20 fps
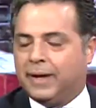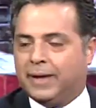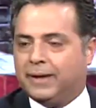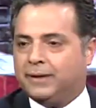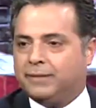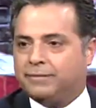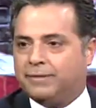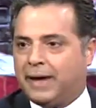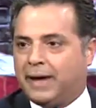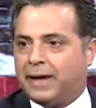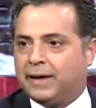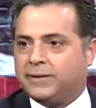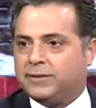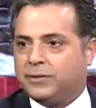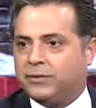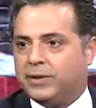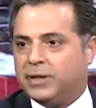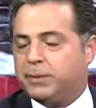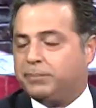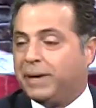any facts
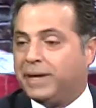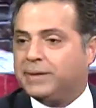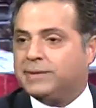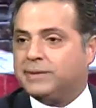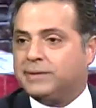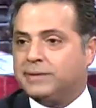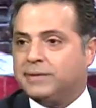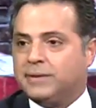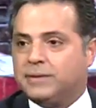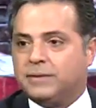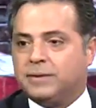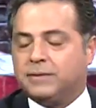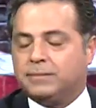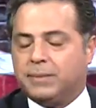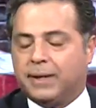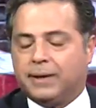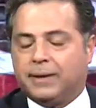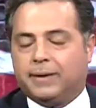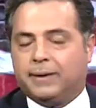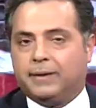or any basis. It's
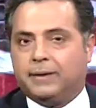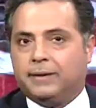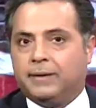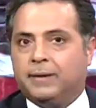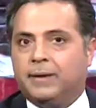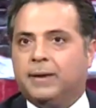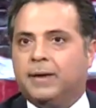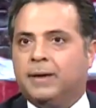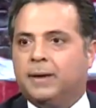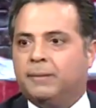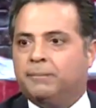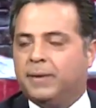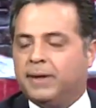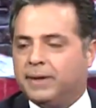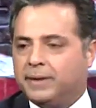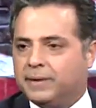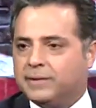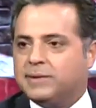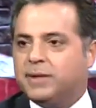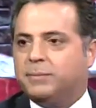making
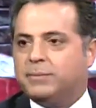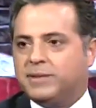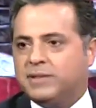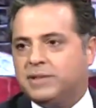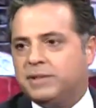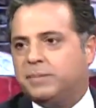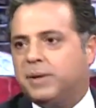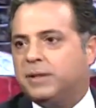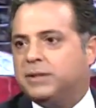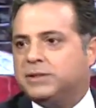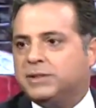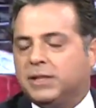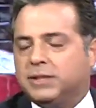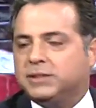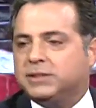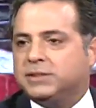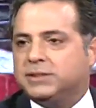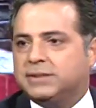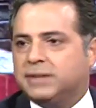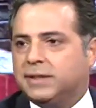assumptions about
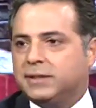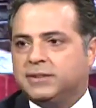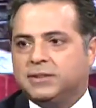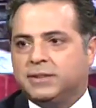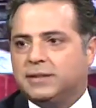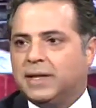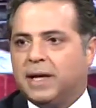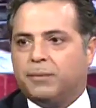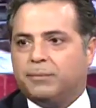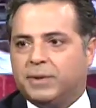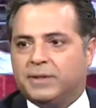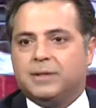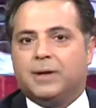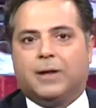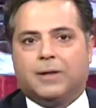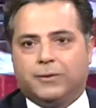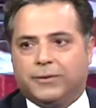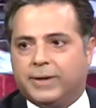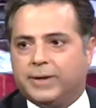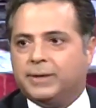judges that should not be
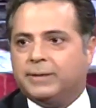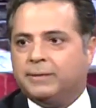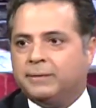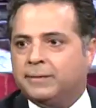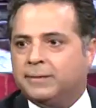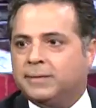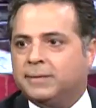tolerated.